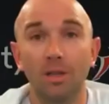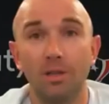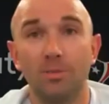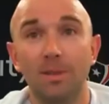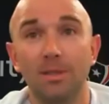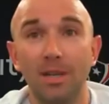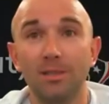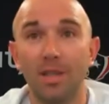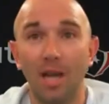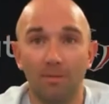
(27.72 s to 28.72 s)
There's been tons
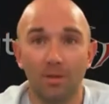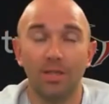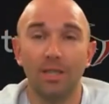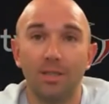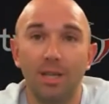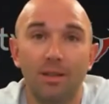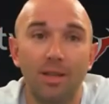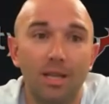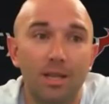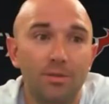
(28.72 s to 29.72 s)
of conversation. I
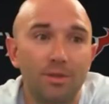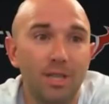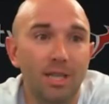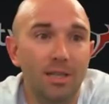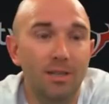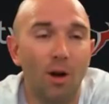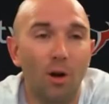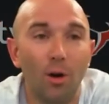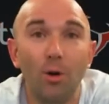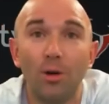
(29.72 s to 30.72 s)
think you've seen
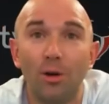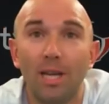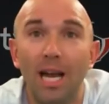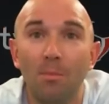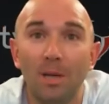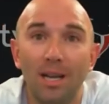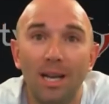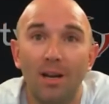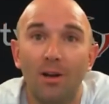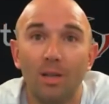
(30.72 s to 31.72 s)
our owner, Cal
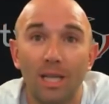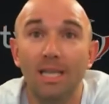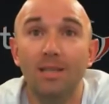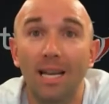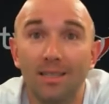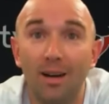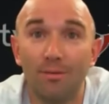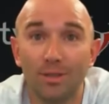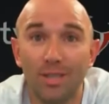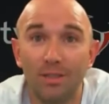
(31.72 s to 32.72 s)
McNair, lead that
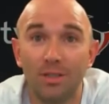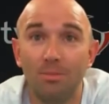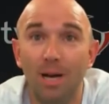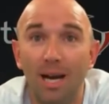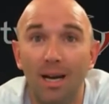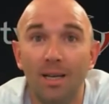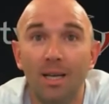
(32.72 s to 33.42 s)
conversation by